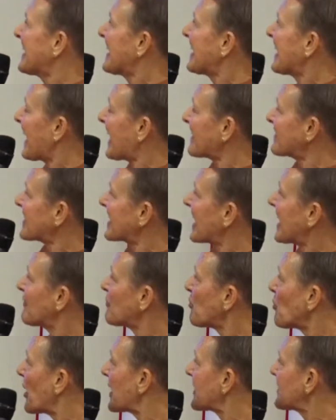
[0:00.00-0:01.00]
And then I have
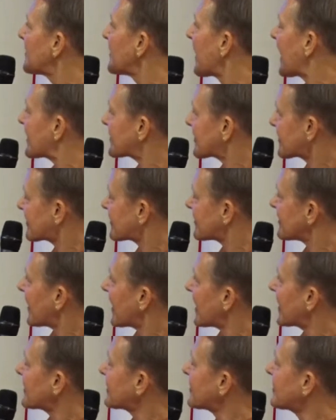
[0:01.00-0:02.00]
one last
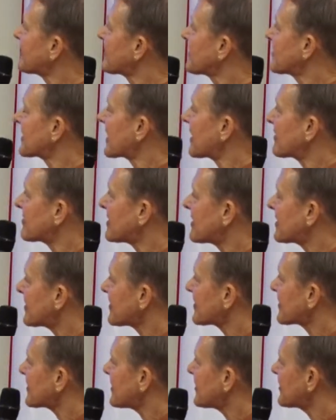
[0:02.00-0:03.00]
slide here that I think
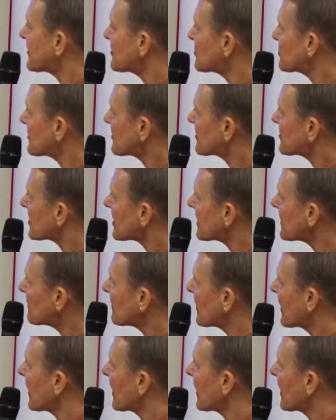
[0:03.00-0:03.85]
is interesting.